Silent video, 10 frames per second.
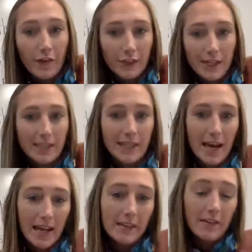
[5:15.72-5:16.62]
So for
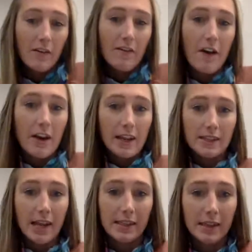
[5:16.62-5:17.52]
today's
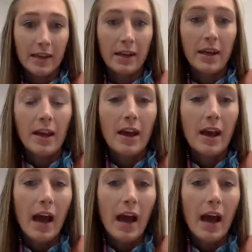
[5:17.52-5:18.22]
phonics lesson,